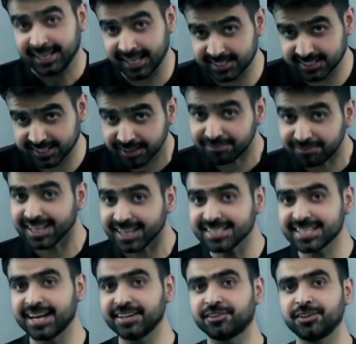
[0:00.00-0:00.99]
Let's give
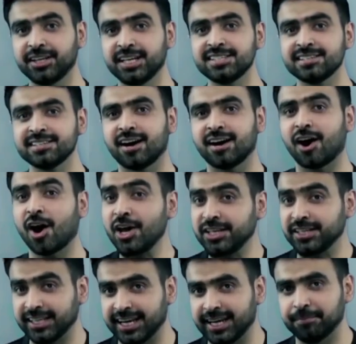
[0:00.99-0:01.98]
these entries a
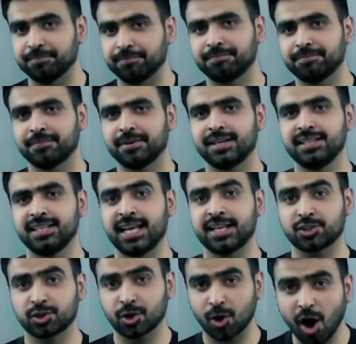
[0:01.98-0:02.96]
name.
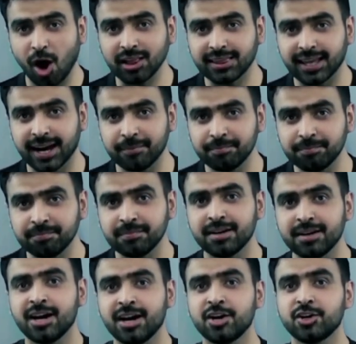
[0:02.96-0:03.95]
Let's call
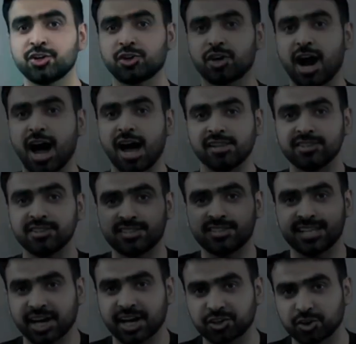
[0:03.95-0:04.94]
them
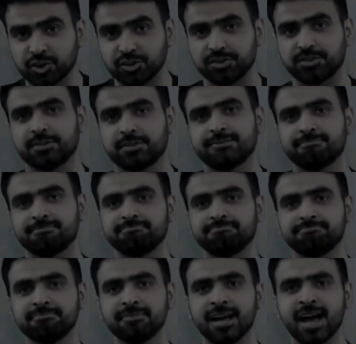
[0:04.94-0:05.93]
transactions.
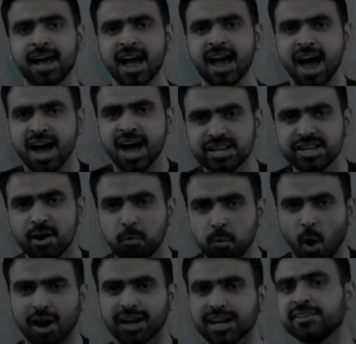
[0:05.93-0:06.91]

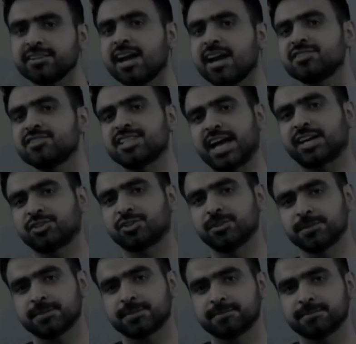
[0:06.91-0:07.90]
Now, what are
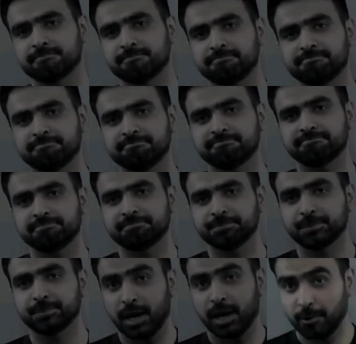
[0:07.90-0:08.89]
transactions?
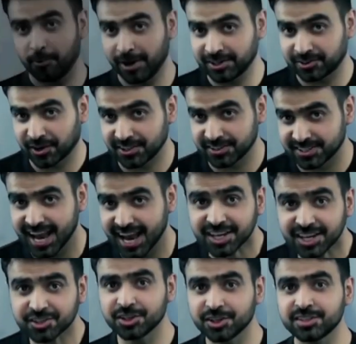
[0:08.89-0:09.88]
Well,
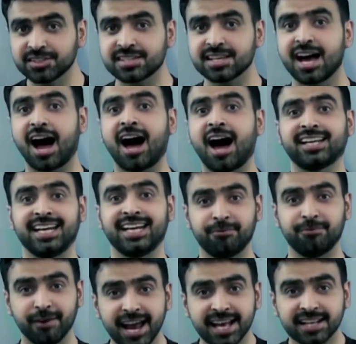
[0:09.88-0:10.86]
transactions are
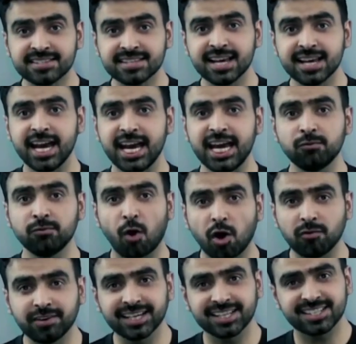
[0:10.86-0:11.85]
events
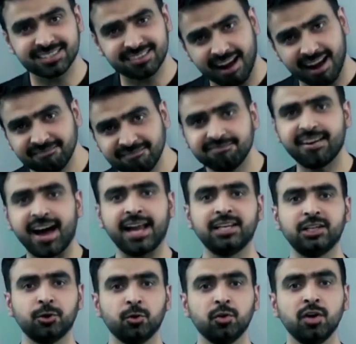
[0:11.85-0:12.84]
involving some
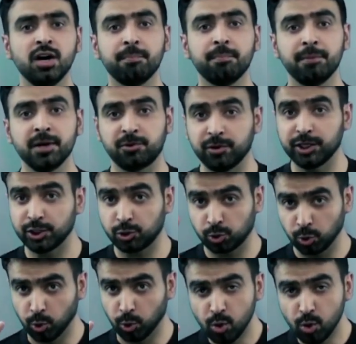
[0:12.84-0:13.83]
value
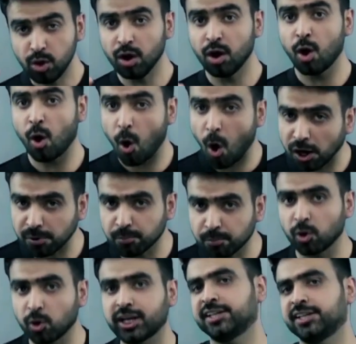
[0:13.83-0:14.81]
between two or
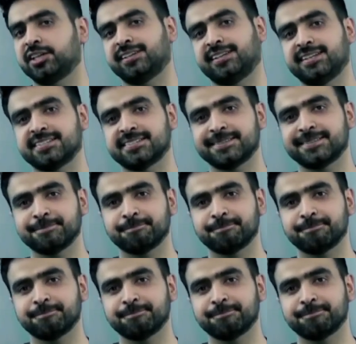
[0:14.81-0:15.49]
more entities.